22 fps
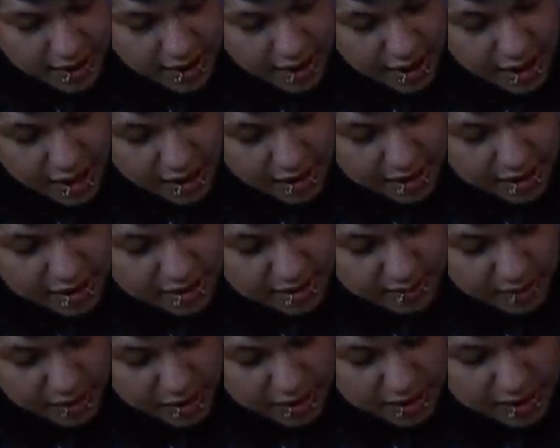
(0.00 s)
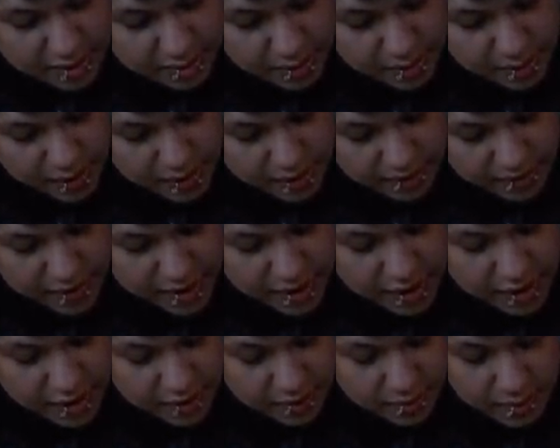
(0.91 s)
this marks the point of the
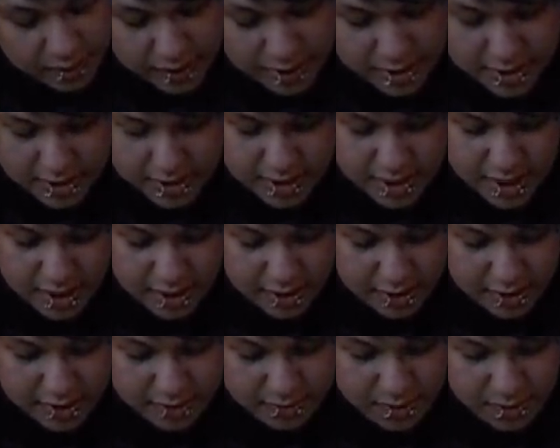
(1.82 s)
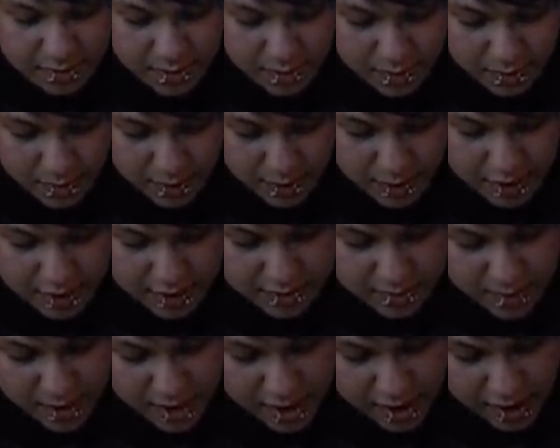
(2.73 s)
year when the sun is reborn
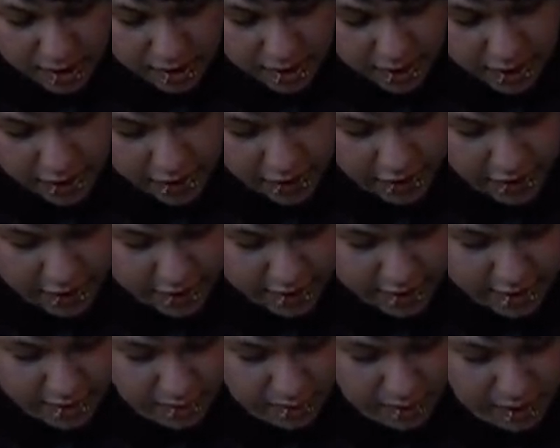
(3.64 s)
as well. Thus, the